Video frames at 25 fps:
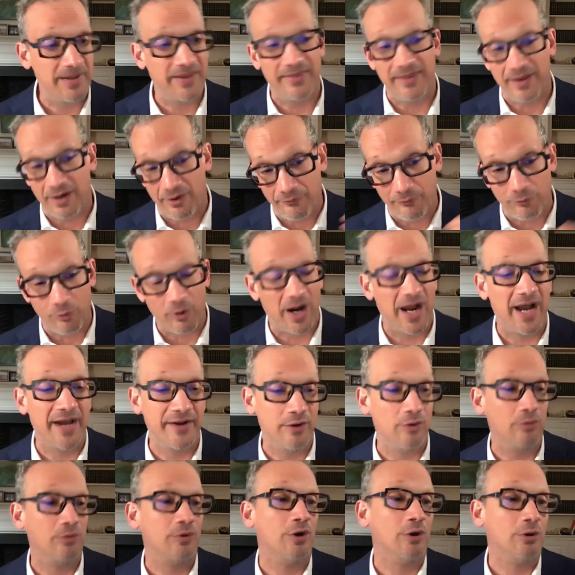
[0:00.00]
and therefore I
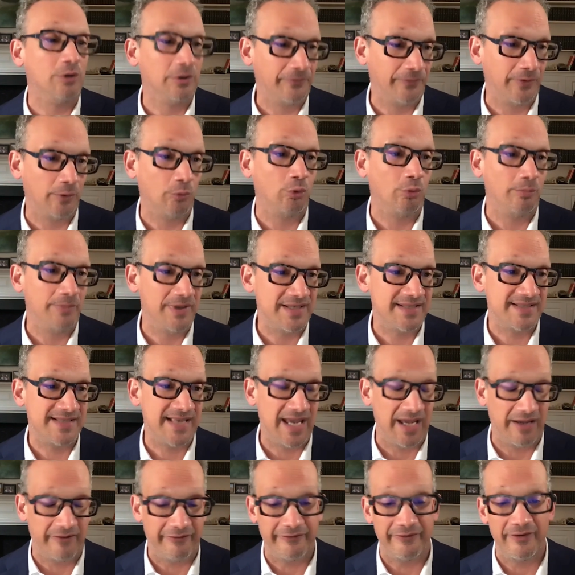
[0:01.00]
don't know if it will be
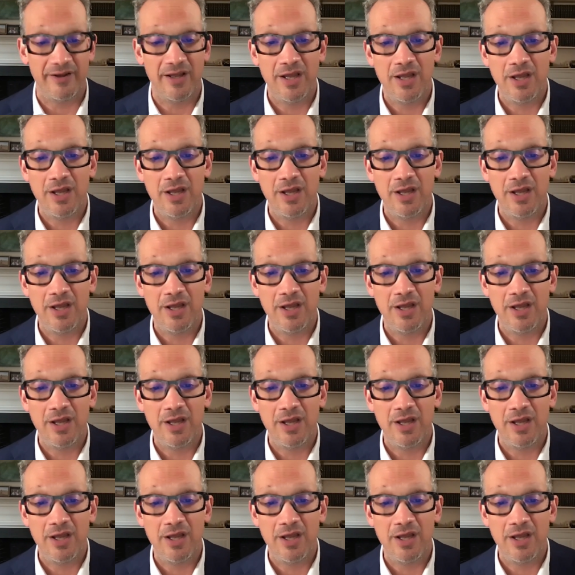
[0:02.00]
safe.